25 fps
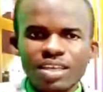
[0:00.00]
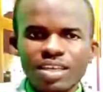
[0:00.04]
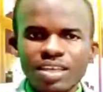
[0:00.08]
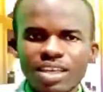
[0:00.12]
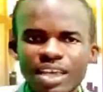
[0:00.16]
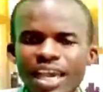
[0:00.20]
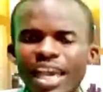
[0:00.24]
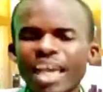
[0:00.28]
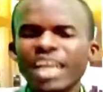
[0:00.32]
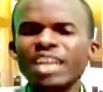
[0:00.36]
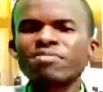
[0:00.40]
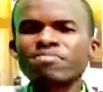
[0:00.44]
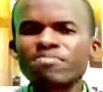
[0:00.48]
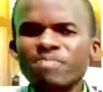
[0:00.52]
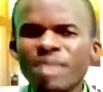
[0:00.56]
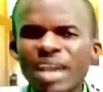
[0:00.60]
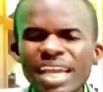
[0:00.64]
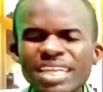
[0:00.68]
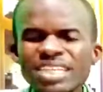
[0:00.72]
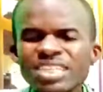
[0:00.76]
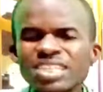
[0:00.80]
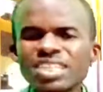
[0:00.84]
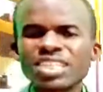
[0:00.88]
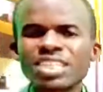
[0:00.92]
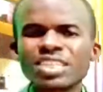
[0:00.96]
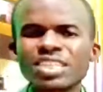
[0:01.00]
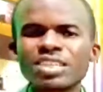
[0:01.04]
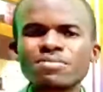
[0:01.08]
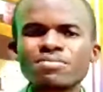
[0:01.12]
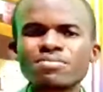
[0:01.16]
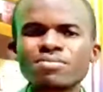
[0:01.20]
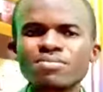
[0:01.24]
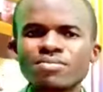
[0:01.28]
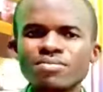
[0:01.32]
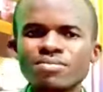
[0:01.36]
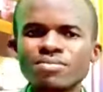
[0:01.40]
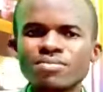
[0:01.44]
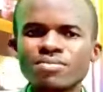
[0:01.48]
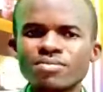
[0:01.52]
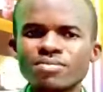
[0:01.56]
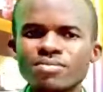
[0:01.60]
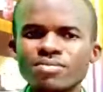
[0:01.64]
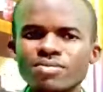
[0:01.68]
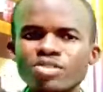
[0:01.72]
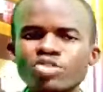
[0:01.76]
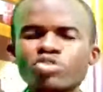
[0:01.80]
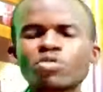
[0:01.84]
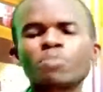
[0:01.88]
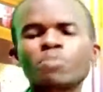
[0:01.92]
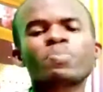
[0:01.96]
and made him
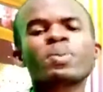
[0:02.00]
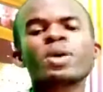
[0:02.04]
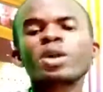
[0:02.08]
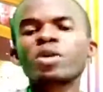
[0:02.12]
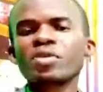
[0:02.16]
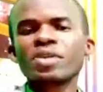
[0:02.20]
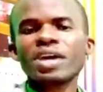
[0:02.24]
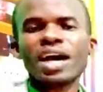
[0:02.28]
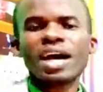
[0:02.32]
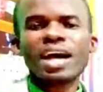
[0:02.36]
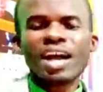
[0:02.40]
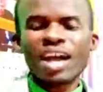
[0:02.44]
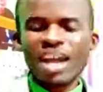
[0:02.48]
superior